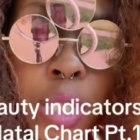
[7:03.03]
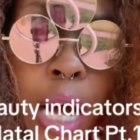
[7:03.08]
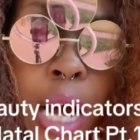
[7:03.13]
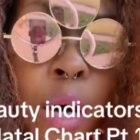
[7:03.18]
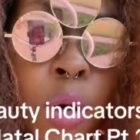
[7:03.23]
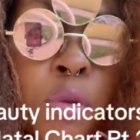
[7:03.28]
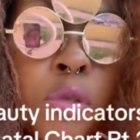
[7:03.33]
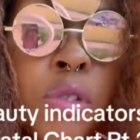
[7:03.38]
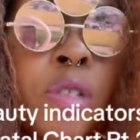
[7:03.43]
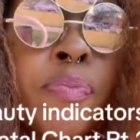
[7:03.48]

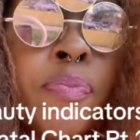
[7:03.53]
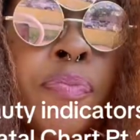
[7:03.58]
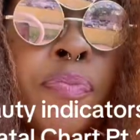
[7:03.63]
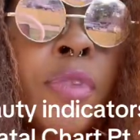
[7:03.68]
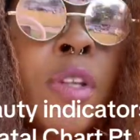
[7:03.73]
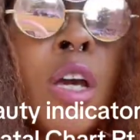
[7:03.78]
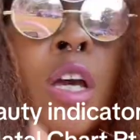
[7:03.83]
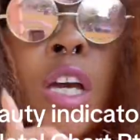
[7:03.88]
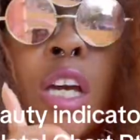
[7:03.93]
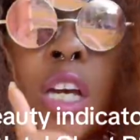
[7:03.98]
house
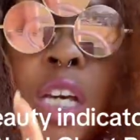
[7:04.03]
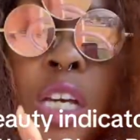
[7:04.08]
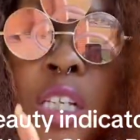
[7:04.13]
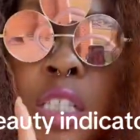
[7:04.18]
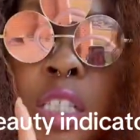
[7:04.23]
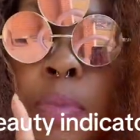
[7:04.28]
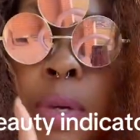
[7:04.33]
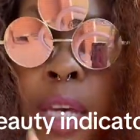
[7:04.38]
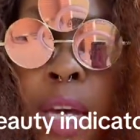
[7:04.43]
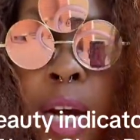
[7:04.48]
is
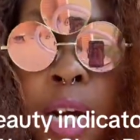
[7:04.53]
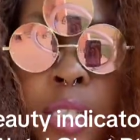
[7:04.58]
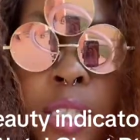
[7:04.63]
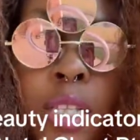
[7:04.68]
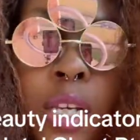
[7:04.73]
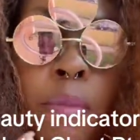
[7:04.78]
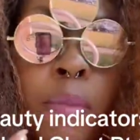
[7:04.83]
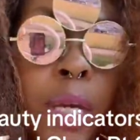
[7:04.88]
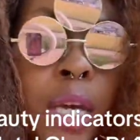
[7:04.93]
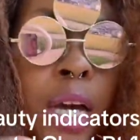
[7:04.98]

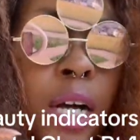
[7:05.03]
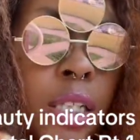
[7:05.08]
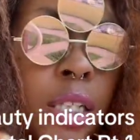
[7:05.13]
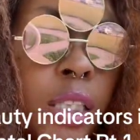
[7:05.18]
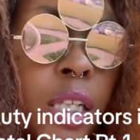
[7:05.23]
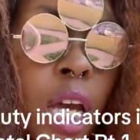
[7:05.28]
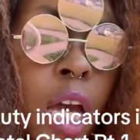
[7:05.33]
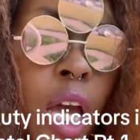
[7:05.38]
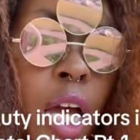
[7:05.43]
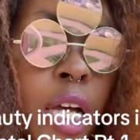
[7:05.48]
Beyonce.
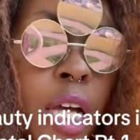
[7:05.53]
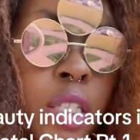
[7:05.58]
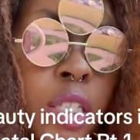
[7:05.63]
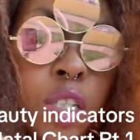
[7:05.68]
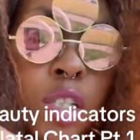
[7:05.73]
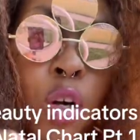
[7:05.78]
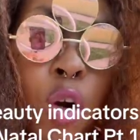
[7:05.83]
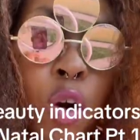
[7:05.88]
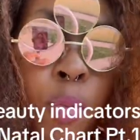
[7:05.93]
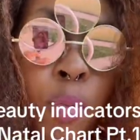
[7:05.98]
Beyonce has
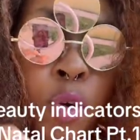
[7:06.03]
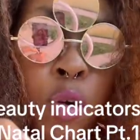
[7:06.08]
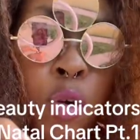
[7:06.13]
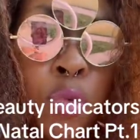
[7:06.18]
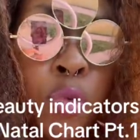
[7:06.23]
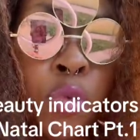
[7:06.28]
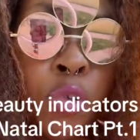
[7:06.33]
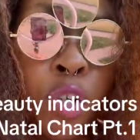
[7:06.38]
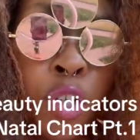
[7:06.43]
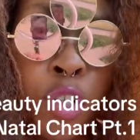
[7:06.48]
Scorpio
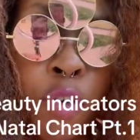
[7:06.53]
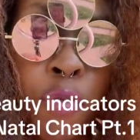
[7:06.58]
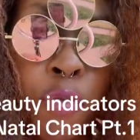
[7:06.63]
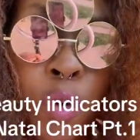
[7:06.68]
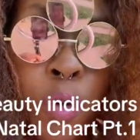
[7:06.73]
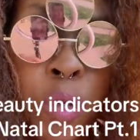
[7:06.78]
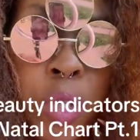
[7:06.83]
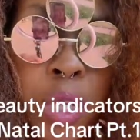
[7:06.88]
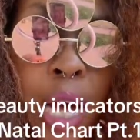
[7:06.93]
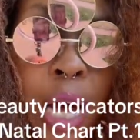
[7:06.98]
moon in the
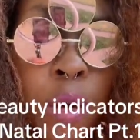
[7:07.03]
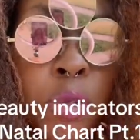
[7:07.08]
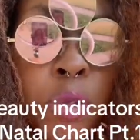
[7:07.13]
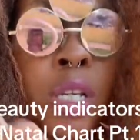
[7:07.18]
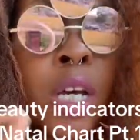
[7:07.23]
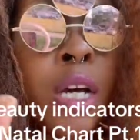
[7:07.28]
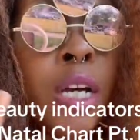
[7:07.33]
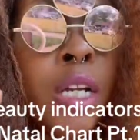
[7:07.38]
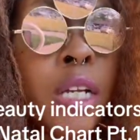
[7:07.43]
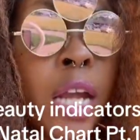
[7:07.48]
first house.
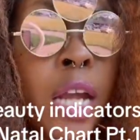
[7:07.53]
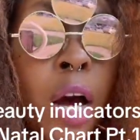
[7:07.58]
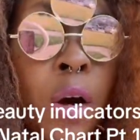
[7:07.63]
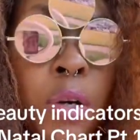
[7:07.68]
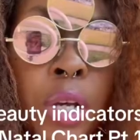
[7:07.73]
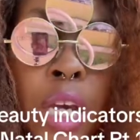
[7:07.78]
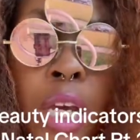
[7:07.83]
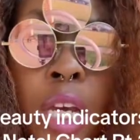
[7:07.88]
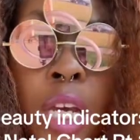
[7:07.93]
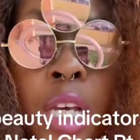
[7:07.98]
Now
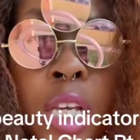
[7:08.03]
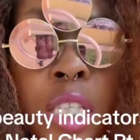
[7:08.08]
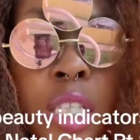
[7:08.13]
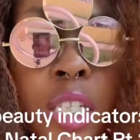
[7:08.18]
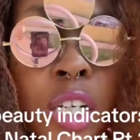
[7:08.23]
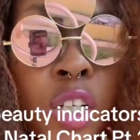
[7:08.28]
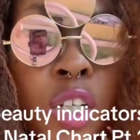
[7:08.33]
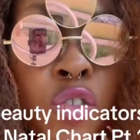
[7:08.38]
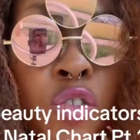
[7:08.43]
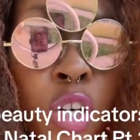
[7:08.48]
it is
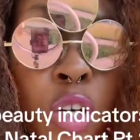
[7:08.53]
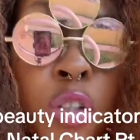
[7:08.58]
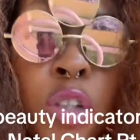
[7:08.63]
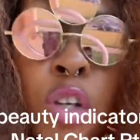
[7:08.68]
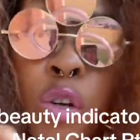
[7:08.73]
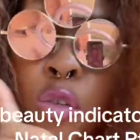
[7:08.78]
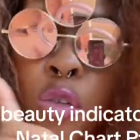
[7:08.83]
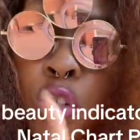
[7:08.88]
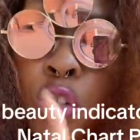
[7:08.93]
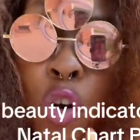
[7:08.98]
conjunct
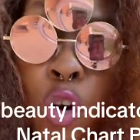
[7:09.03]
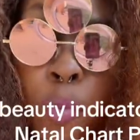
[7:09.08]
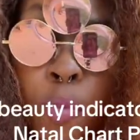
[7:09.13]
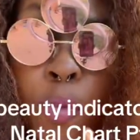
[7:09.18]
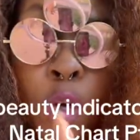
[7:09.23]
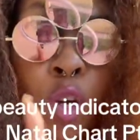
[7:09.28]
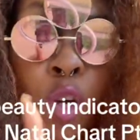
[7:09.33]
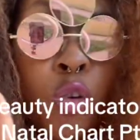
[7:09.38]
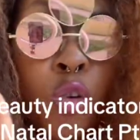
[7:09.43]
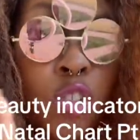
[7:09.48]
her
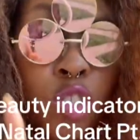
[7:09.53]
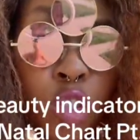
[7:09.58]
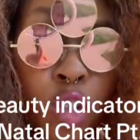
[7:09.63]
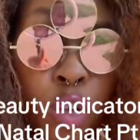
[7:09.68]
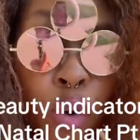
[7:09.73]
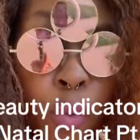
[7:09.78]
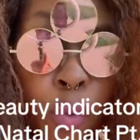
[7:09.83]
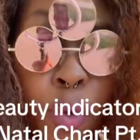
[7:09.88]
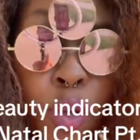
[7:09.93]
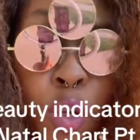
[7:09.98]

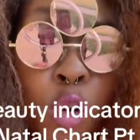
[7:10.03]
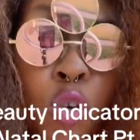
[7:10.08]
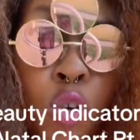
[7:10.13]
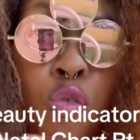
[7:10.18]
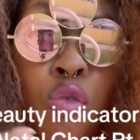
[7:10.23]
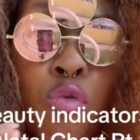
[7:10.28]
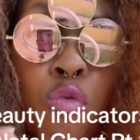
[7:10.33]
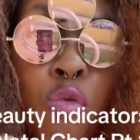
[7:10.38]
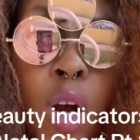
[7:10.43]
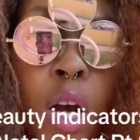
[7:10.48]
Scorpio
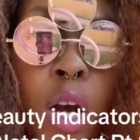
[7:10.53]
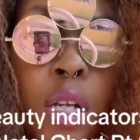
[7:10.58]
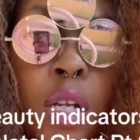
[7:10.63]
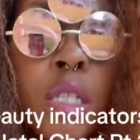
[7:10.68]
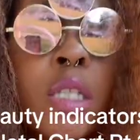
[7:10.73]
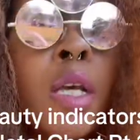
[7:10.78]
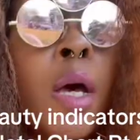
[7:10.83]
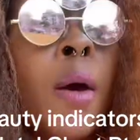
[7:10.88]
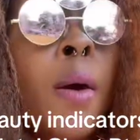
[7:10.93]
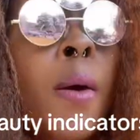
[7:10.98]
Uranus,
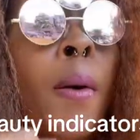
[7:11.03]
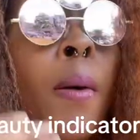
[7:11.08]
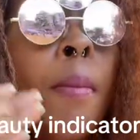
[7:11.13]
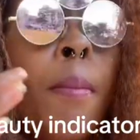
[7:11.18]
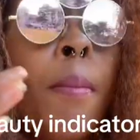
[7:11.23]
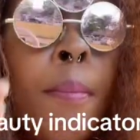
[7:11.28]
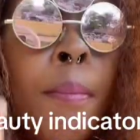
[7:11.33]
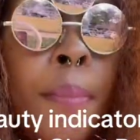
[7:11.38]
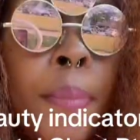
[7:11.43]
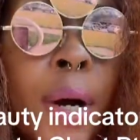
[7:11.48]

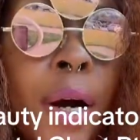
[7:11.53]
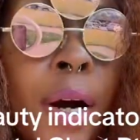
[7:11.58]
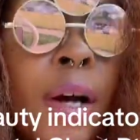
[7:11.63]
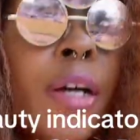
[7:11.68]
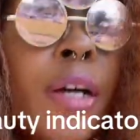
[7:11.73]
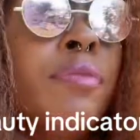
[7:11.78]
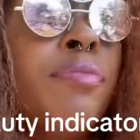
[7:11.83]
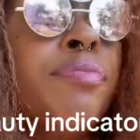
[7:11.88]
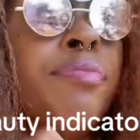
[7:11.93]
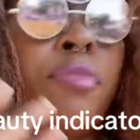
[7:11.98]
but
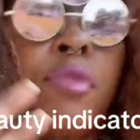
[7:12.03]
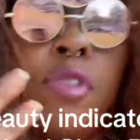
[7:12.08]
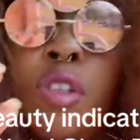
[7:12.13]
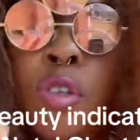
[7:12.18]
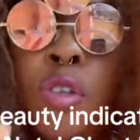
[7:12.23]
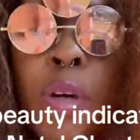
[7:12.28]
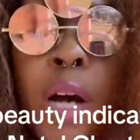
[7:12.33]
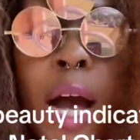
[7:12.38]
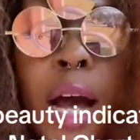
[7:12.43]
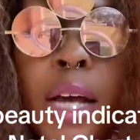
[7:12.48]
you
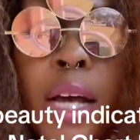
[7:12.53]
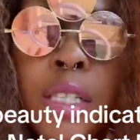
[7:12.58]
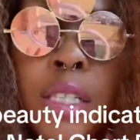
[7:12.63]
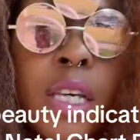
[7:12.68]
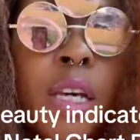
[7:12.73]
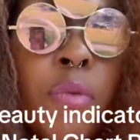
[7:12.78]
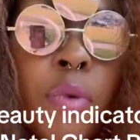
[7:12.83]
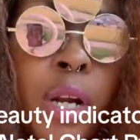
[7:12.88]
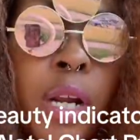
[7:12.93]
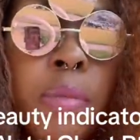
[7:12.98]
guys
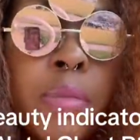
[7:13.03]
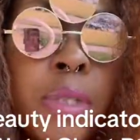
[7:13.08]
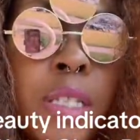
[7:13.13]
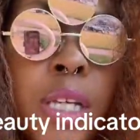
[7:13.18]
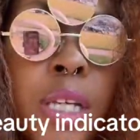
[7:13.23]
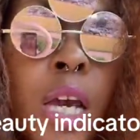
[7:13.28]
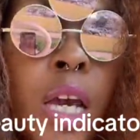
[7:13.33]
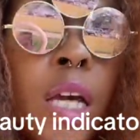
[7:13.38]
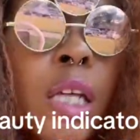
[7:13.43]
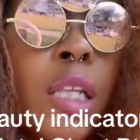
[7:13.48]
get what I'm
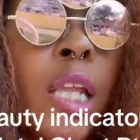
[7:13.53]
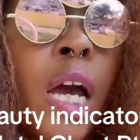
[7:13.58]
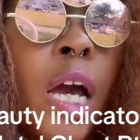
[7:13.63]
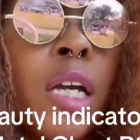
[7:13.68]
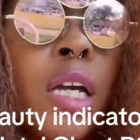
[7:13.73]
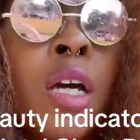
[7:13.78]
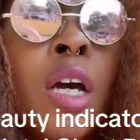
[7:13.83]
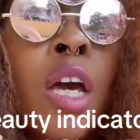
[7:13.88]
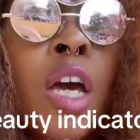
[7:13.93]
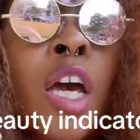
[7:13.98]
saying. Like,
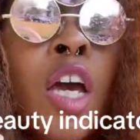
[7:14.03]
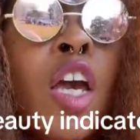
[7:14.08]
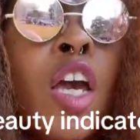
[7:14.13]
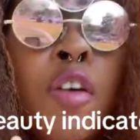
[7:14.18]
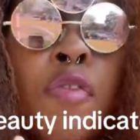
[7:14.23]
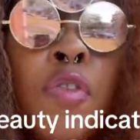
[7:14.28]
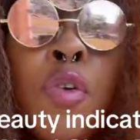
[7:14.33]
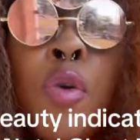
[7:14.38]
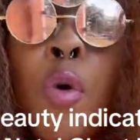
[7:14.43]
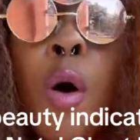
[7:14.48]
if
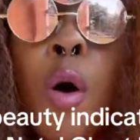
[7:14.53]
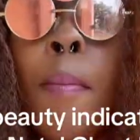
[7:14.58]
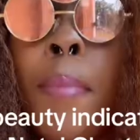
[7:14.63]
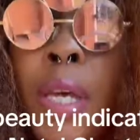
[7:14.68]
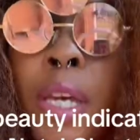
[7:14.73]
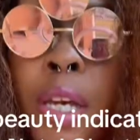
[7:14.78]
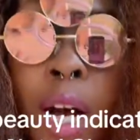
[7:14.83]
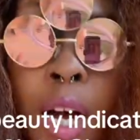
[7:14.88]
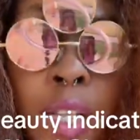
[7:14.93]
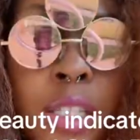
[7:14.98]
you're a
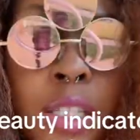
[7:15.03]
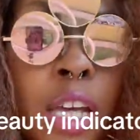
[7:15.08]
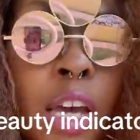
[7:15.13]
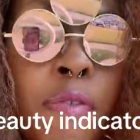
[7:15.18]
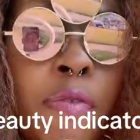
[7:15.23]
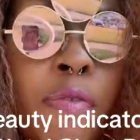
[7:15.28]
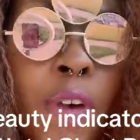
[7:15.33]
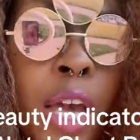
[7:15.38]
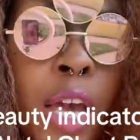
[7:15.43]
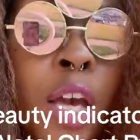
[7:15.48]
Beyonce
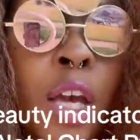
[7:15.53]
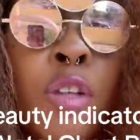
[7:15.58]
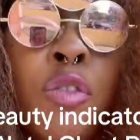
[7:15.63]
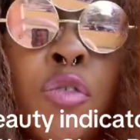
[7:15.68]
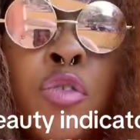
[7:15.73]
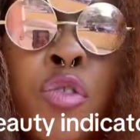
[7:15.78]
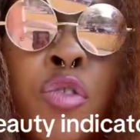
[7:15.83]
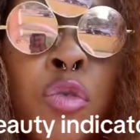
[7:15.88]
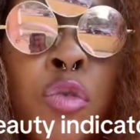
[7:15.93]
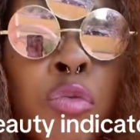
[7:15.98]
fan,
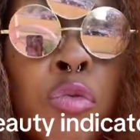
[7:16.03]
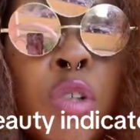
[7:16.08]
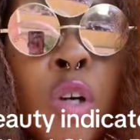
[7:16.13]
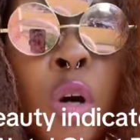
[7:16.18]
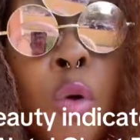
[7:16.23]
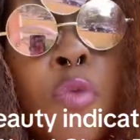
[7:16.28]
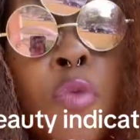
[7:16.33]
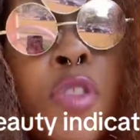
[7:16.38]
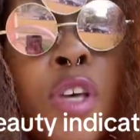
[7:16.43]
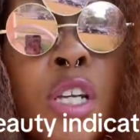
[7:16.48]
you
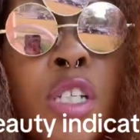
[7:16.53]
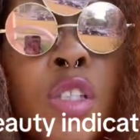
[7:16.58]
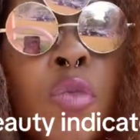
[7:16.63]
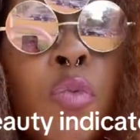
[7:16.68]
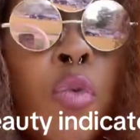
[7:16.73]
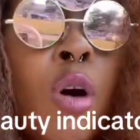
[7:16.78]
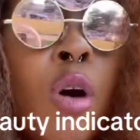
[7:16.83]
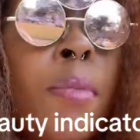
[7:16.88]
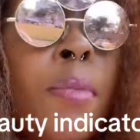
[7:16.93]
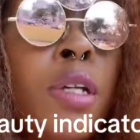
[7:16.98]
know this
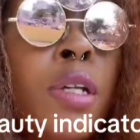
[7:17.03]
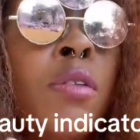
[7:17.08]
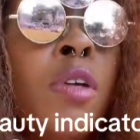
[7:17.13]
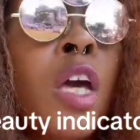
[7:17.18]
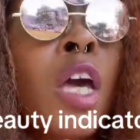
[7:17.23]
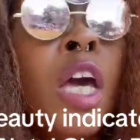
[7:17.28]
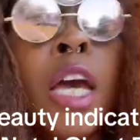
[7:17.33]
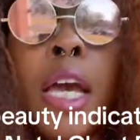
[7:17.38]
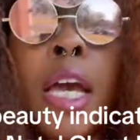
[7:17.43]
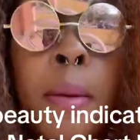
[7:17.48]
woman,
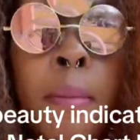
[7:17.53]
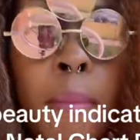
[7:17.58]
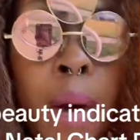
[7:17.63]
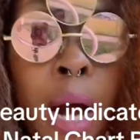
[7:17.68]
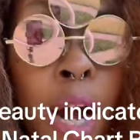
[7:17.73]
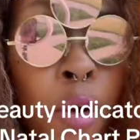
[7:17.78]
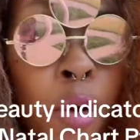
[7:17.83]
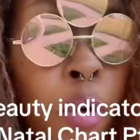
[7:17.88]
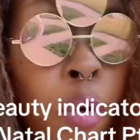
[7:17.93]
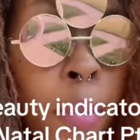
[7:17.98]
in my
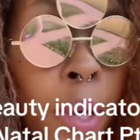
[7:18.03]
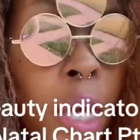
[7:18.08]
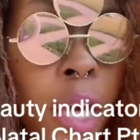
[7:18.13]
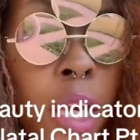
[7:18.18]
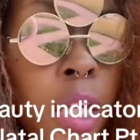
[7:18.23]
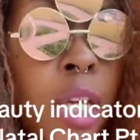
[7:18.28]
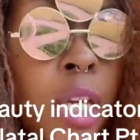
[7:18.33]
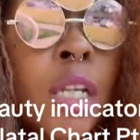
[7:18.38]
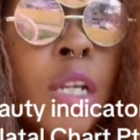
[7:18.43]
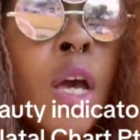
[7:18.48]

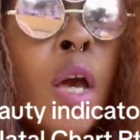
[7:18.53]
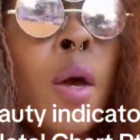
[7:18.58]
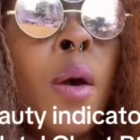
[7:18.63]
opinion,